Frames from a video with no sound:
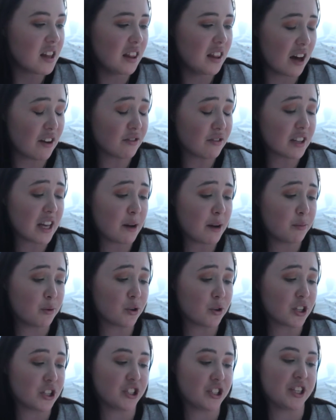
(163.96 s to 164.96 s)
Love Without
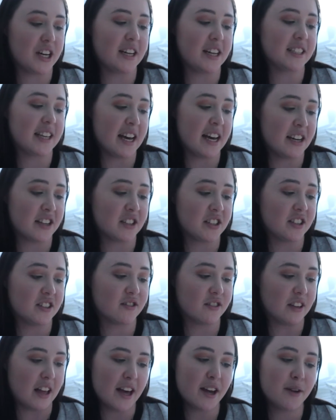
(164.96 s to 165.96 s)
Borders shares Angela's
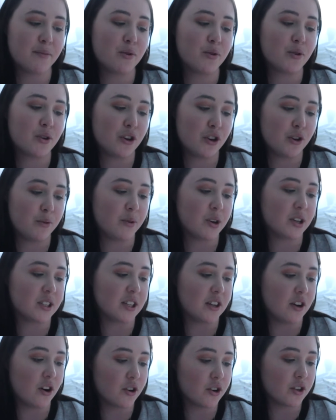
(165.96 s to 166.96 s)
relatable, humorous
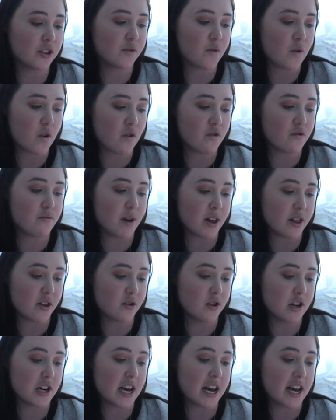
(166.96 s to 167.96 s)
and honest view of
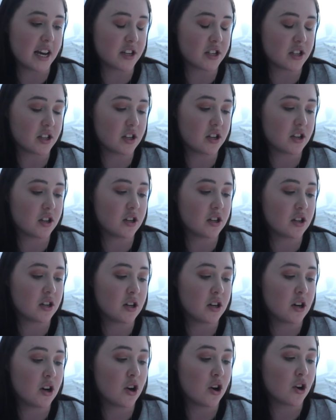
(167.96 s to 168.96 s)
motherhood. Angela
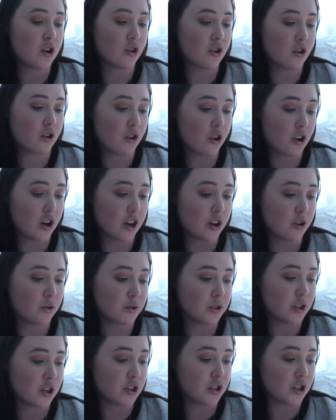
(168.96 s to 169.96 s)

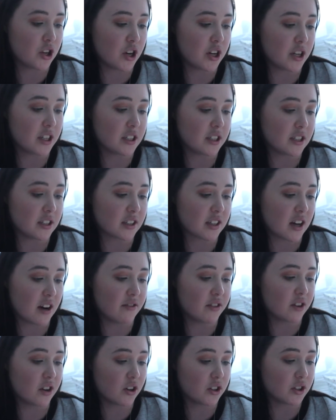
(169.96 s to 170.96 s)
chronicles her journey to
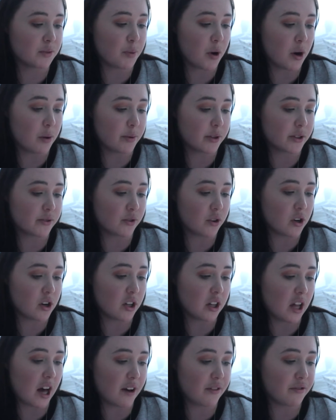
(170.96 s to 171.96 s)
discover God's purpose for
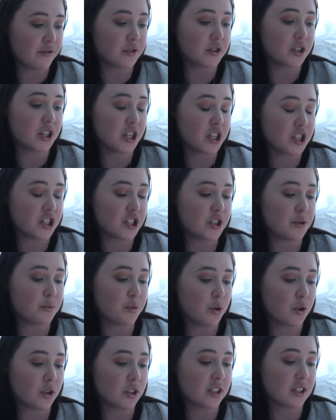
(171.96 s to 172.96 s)
her life. For years she
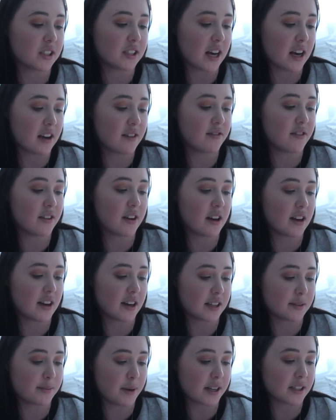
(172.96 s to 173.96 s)
walked the safe,
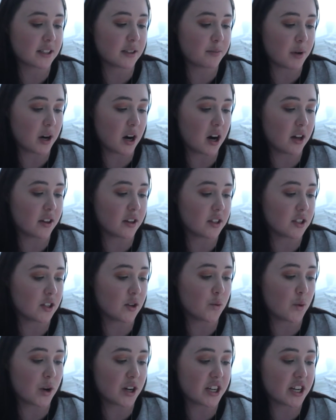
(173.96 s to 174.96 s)
expected path
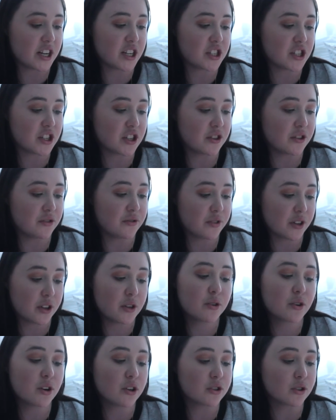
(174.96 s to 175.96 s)
until one day she could
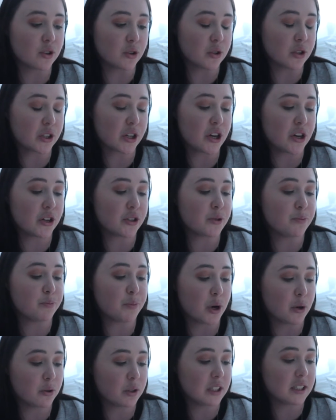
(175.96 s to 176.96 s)
feel God calling her to
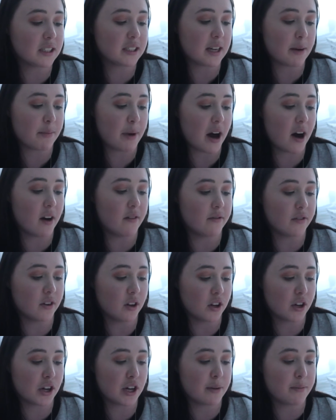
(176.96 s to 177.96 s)
boldly step out and
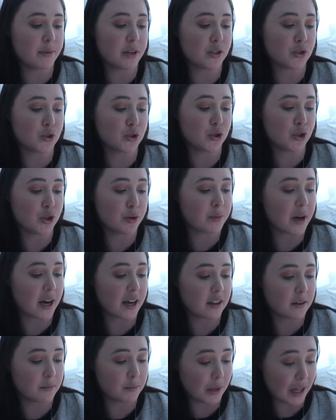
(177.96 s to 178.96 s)
follow him into new
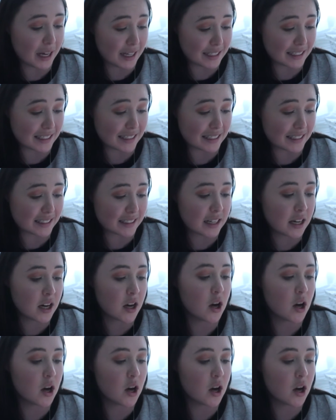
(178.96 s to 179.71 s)
places